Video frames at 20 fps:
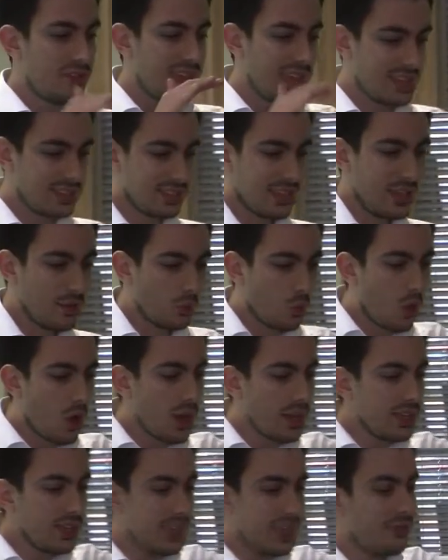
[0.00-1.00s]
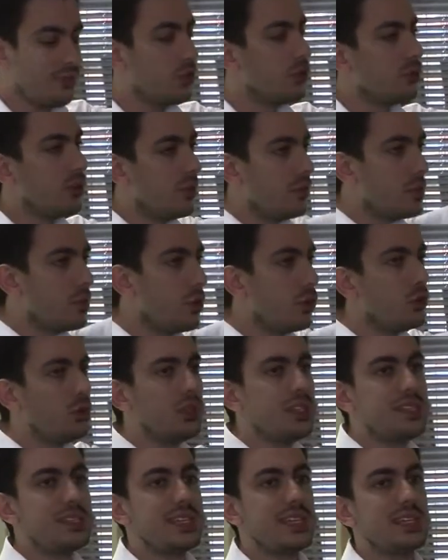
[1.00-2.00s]
If you put
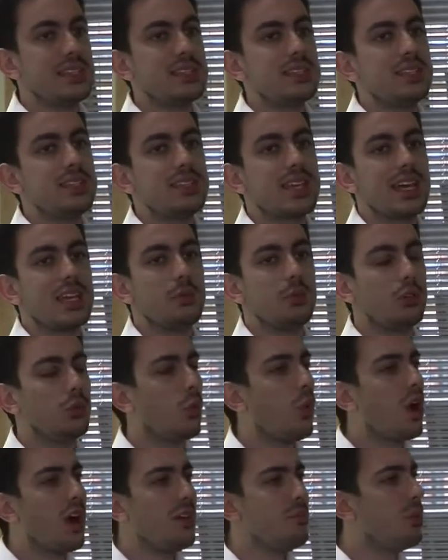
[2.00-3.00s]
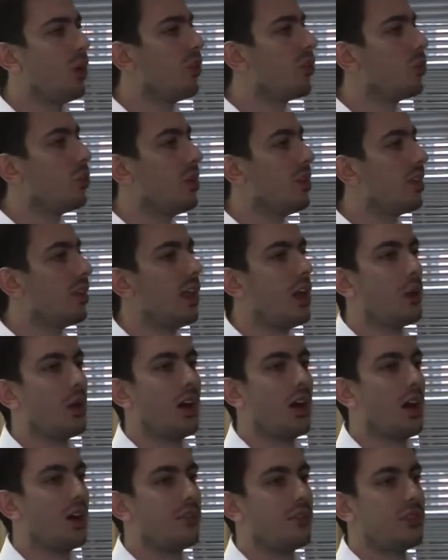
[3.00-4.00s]
all these things in the table, why bother with the
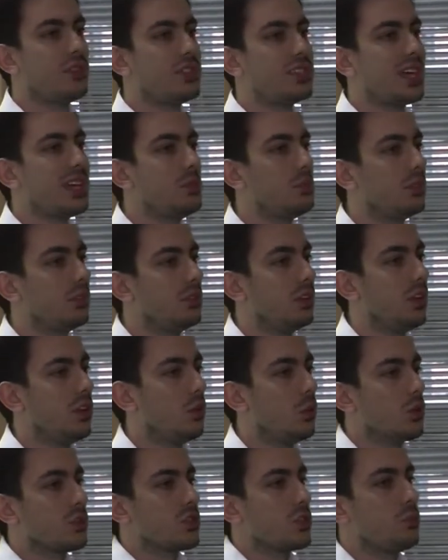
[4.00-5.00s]
lower half of the table? What's